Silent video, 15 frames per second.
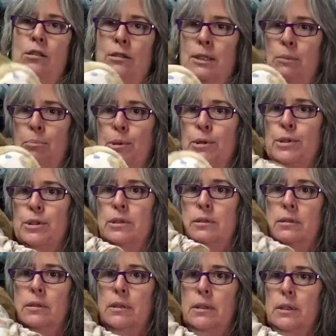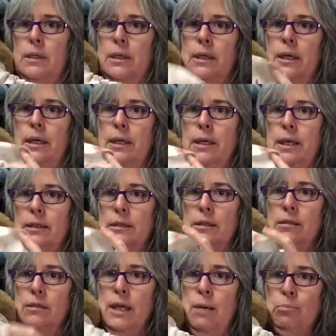little slippers, and he has a
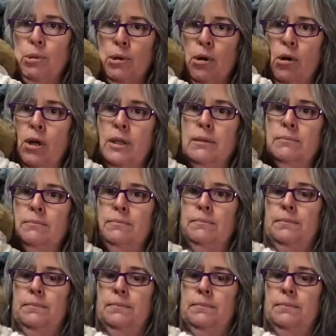little diaper on.